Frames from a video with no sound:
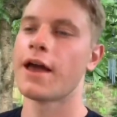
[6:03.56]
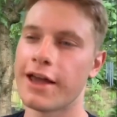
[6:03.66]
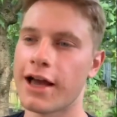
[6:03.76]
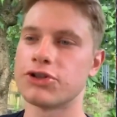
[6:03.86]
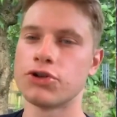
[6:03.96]
How you
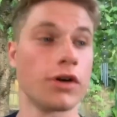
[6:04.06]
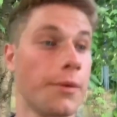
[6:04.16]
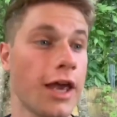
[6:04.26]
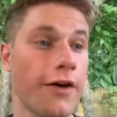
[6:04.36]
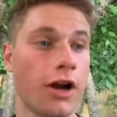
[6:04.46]
guys doing? I'm
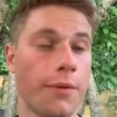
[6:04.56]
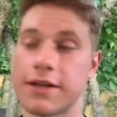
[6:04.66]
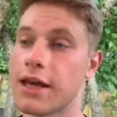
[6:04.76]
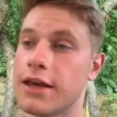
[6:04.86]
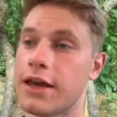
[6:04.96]
Kevin. I'll be
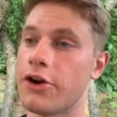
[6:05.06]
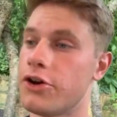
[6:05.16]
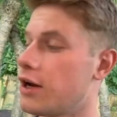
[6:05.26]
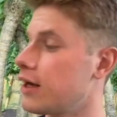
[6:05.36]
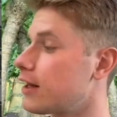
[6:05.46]
taking care of you
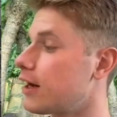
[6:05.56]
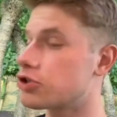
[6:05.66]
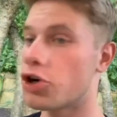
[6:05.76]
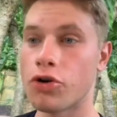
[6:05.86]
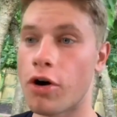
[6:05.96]
tonight. Can I
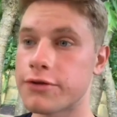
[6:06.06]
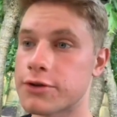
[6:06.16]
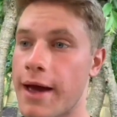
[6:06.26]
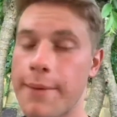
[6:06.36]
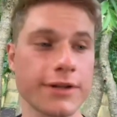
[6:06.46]
start you off with
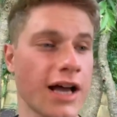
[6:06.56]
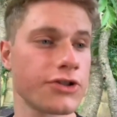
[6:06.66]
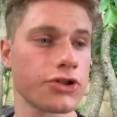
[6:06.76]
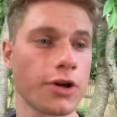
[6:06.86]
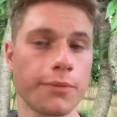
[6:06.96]
some
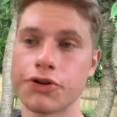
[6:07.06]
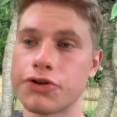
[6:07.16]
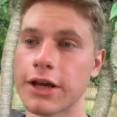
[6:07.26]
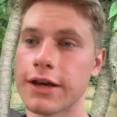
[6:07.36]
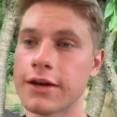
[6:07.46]
appetizers, something to
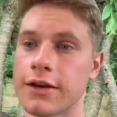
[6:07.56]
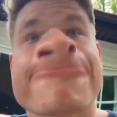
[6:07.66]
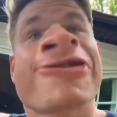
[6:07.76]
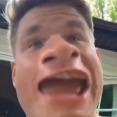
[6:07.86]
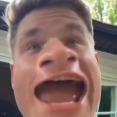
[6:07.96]
drink?
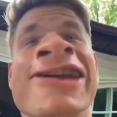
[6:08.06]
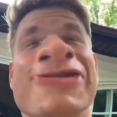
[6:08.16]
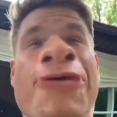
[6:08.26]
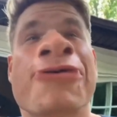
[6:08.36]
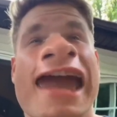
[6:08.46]
Yeah, you
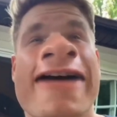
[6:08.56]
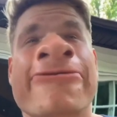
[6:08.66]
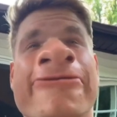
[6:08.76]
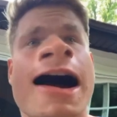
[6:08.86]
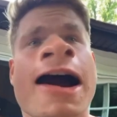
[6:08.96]
don't,
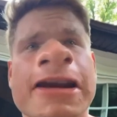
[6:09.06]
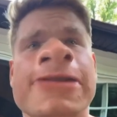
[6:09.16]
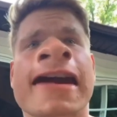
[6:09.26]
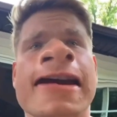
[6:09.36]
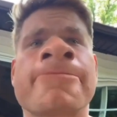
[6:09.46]
Kev? I'm going to
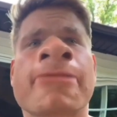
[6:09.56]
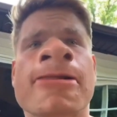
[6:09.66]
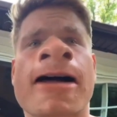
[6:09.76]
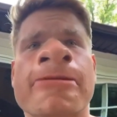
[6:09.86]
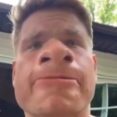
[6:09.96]
take a
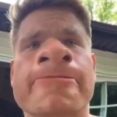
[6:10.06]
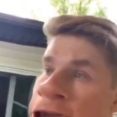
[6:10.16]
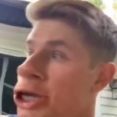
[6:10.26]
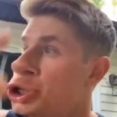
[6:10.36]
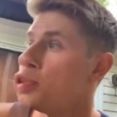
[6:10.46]
Merlot.
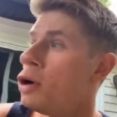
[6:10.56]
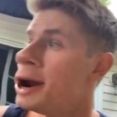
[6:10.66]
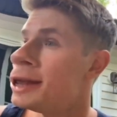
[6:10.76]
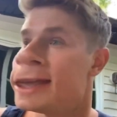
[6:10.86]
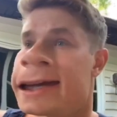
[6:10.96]
Kids, you want
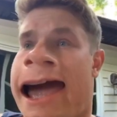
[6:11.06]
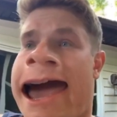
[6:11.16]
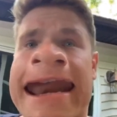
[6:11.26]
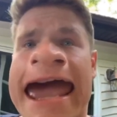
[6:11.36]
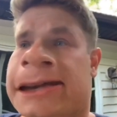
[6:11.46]
anything? Go
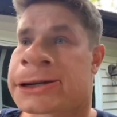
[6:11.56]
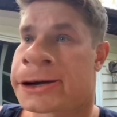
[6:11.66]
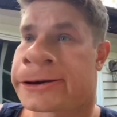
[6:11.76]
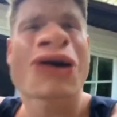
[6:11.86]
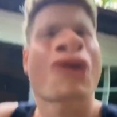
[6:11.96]
ahead, ask.
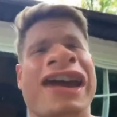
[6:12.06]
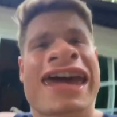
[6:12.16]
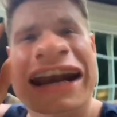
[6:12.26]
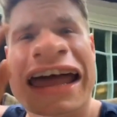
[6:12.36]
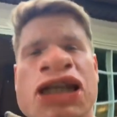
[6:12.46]
We're going to
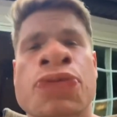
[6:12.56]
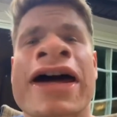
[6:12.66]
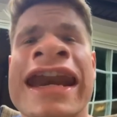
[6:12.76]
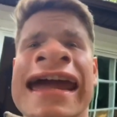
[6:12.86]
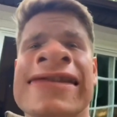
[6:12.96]
get a nice
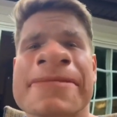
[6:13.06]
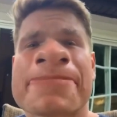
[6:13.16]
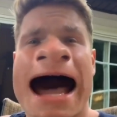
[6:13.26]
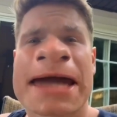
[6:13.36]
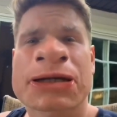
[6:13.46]
plate of
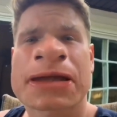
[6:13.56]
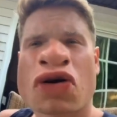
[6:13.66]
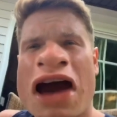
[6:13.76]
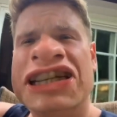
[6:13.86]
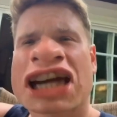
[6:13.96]
antipasto. You
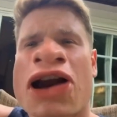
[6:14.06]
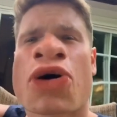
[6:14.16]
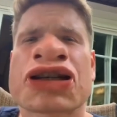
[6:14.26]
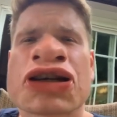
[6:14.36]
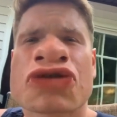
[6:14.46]
guys got
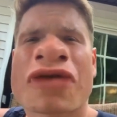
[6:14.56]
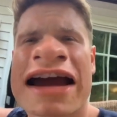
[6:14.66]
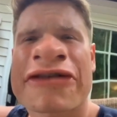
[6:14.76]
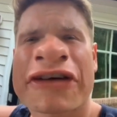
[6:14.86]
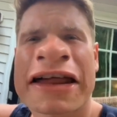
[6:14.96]
oysters,
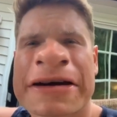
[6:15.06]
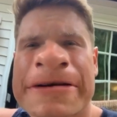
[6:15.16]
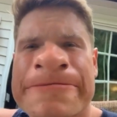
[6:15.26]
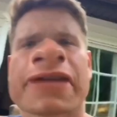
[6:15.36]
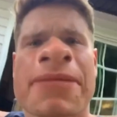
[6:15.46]
Rockefeller.
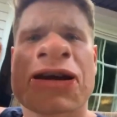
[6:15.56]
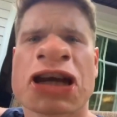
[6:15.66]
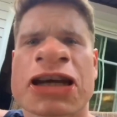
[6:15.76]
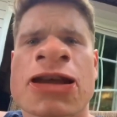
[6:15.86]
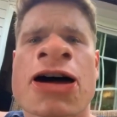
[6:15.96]
Give me
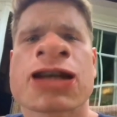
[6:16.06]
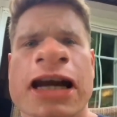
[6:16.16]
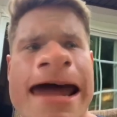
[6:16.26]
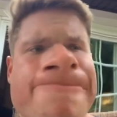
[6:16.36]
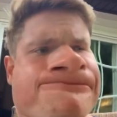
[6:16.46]
six dozen
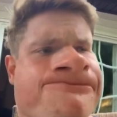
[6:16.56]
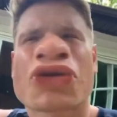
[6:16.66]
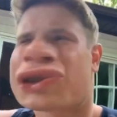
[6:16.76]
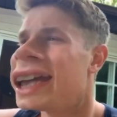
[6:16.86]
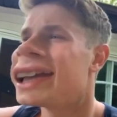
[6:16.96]
of them. We'll
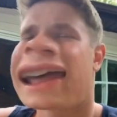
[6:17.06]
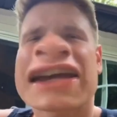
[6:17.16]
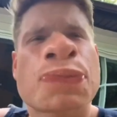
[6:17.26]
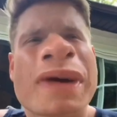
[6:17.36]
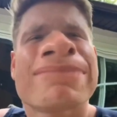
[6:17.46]
take a
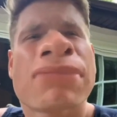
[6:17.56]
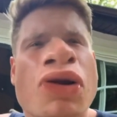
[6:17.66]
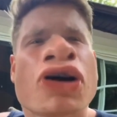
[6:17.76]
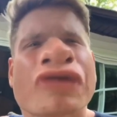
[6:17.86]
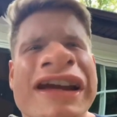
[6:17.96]
nice big
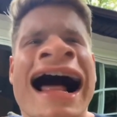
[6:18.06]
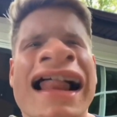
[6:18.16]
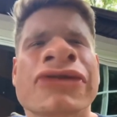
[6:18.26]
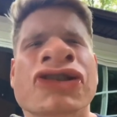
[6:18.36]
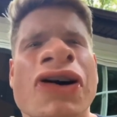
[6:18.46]
bowl of green
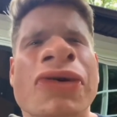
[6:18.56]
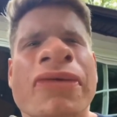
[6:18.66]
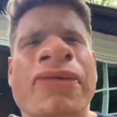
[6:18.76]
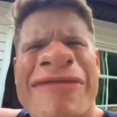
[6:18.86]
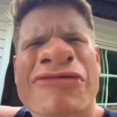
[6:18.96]
olives too.
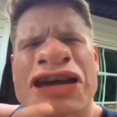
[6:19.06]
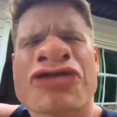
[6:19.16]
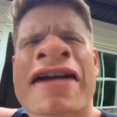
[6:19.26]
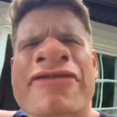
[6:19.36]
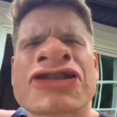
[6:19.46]
I'm really
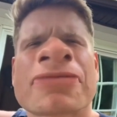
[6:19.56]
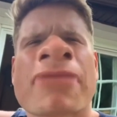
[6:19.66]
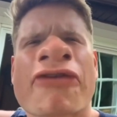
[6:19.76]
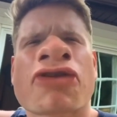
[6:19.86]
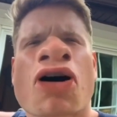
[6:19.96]
craving some
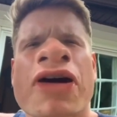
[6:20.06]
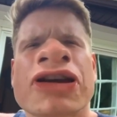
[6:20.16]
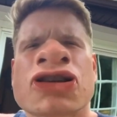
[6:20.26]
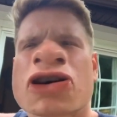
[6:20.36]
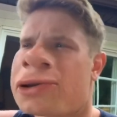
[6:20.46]
buffalo
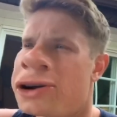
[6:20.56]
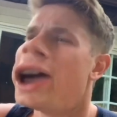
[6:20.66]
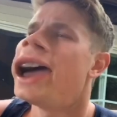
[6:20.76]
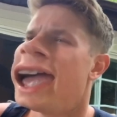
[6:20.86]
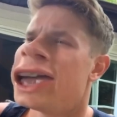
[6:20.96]
wings too.
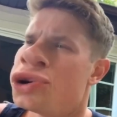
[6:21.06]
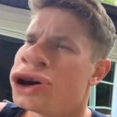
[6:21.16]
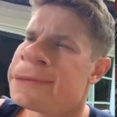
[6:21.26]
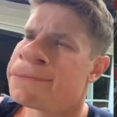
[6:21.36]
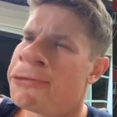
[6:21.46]
Hey, you can
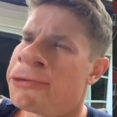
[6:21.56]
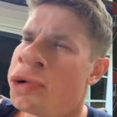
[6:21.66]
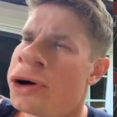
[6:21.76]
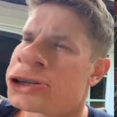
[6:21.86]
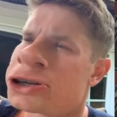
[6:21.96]
eat buffalo
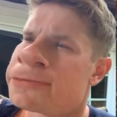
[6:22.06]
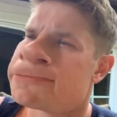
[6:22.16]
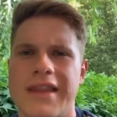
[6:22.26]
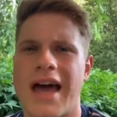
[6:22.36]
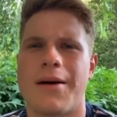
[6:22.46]
wings?
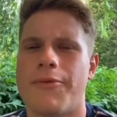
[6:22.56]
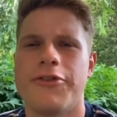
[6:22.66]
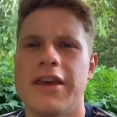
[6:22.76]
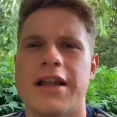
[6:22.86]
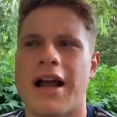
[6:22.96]
Dad, I'm
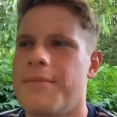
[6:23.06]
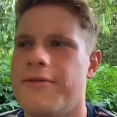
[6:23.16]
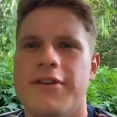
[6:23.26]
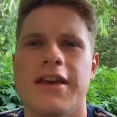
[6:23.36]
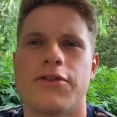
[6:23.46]
vegan. I've been
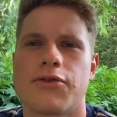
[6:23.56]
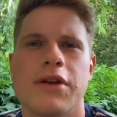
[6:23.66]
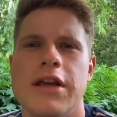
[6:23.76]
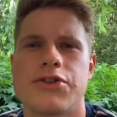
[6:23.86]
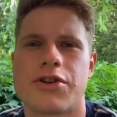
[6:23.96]
vegan three
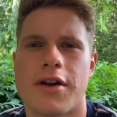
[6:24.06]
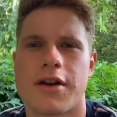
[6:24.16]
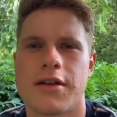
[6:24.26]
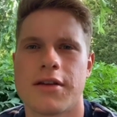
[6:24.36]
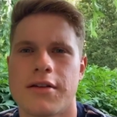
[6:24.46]
years
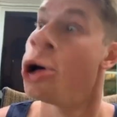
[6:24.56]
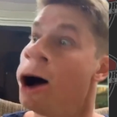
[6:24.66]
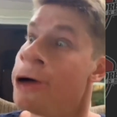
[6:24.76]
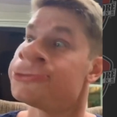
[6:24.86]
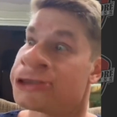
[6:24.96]
already.
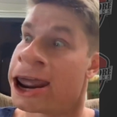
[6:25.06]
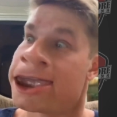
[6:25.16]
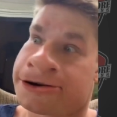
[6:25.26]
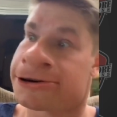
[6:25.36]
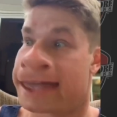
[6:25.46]
Well, today
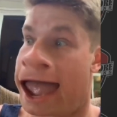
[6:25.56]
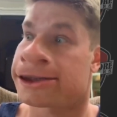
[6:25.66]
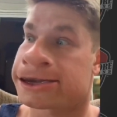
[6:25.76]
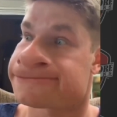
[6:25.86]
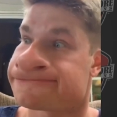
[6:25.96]
you're Italian.